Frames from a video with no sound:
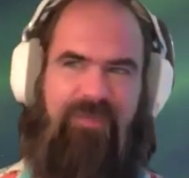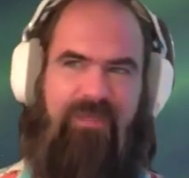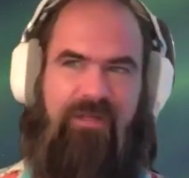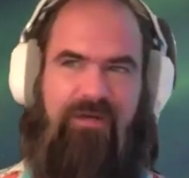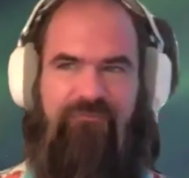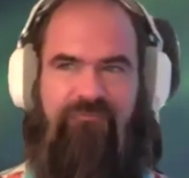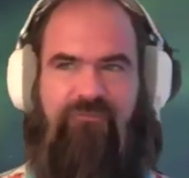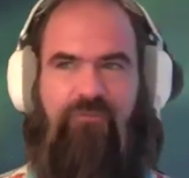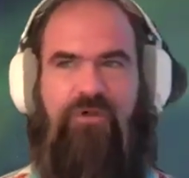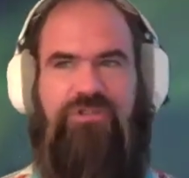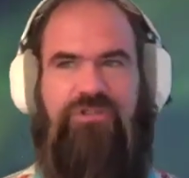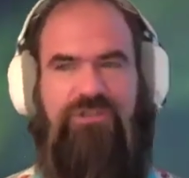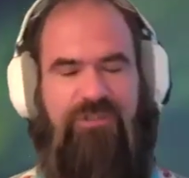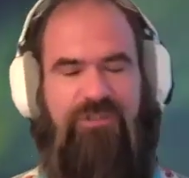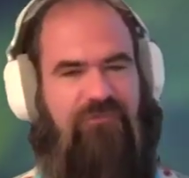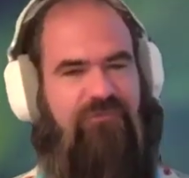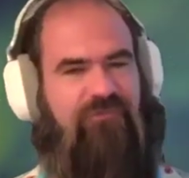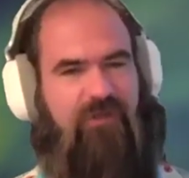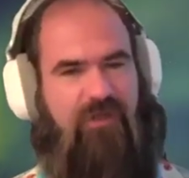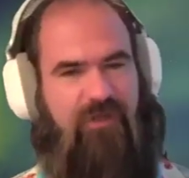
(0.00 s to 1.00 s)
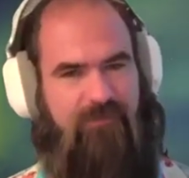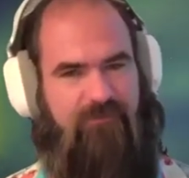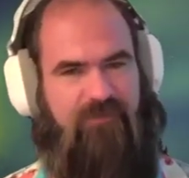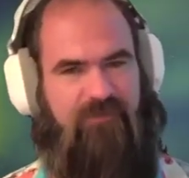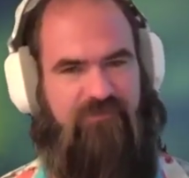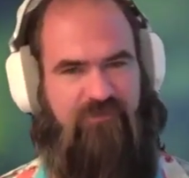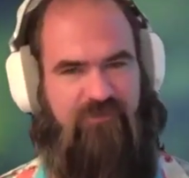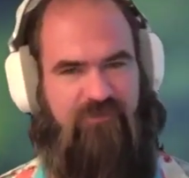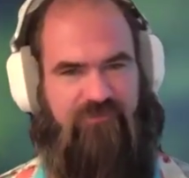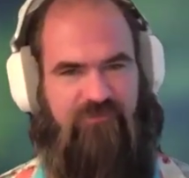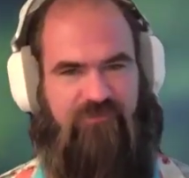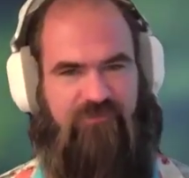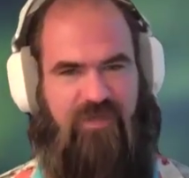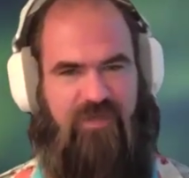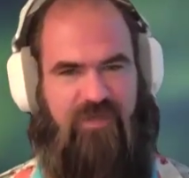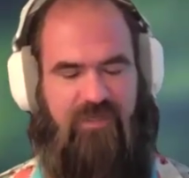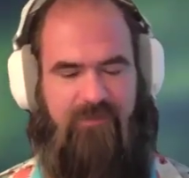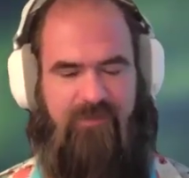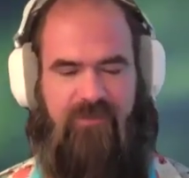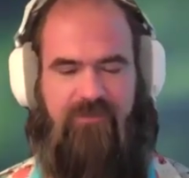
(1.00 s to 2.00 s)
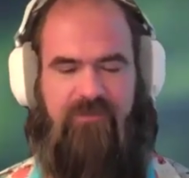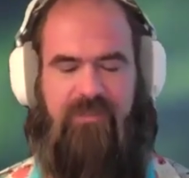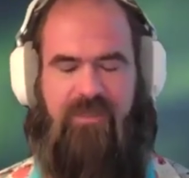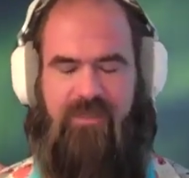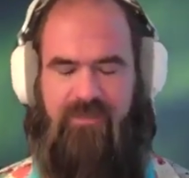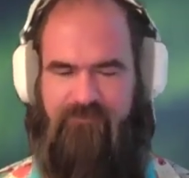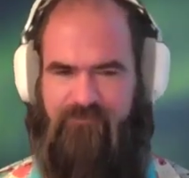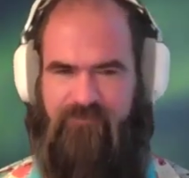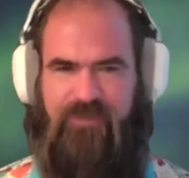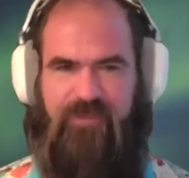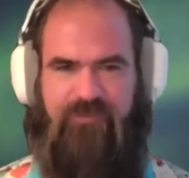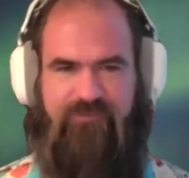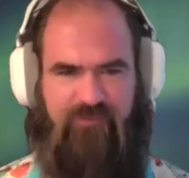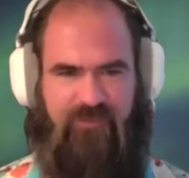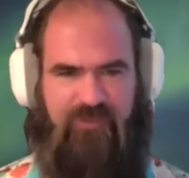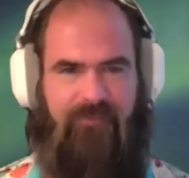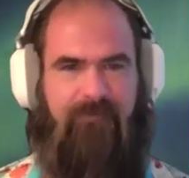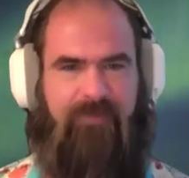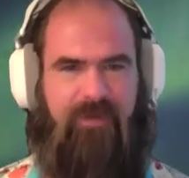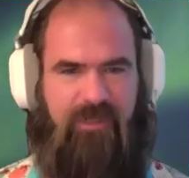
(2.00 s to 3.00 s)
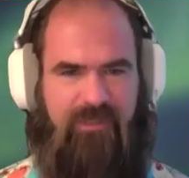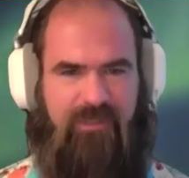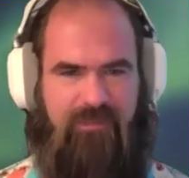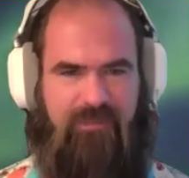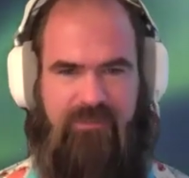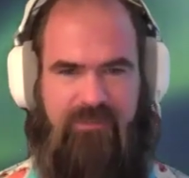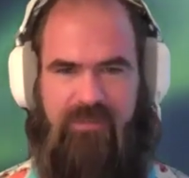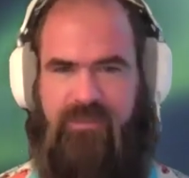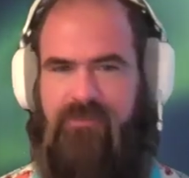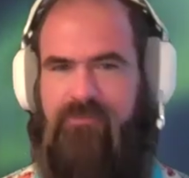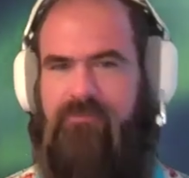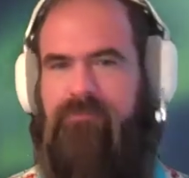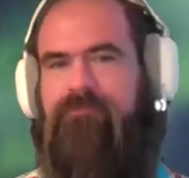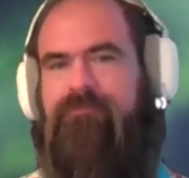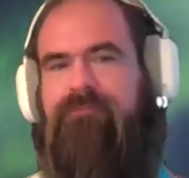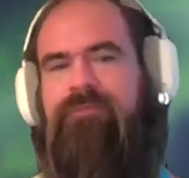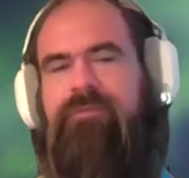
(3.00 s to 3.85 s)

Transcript: and unfortunately, there's a lot of misunderstanding about that. It's an embodied thing.